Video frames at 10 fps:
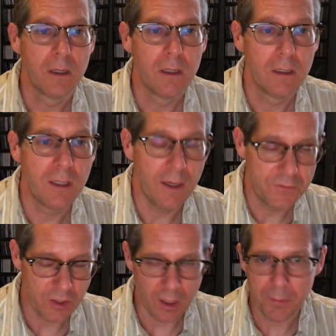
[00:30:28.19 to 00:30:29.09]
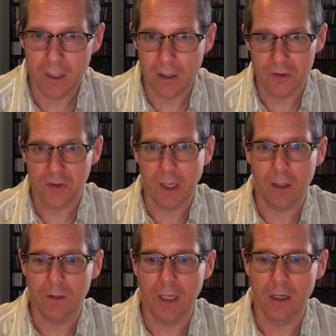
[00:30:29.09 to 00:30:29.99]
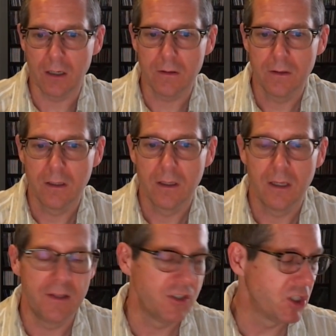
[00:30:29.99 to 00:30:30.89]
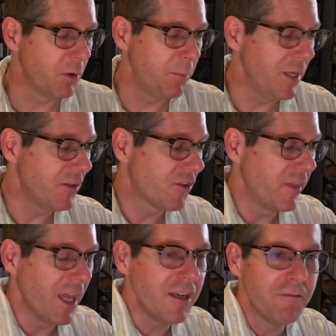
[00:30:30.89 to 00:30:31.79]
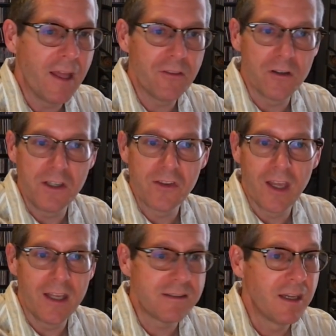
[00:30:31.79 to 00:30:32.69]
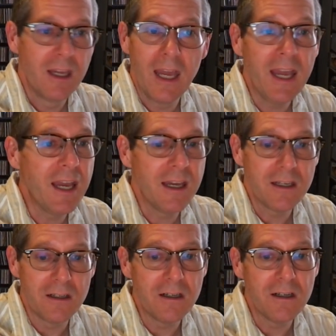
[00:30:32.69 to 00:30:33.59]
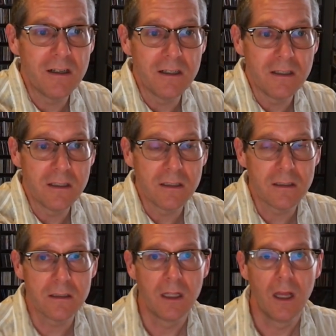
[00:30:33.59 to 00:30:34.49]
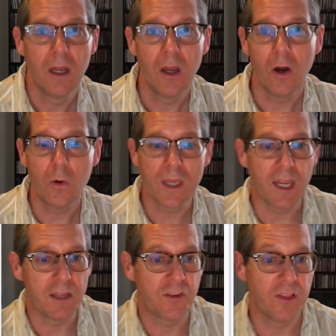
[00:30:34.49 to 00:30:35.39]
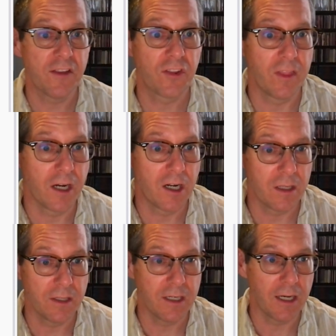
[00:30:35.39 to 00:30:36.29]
to F sharp in our scale here. And then she repeats the end of that little descent at all. Okay, so let's let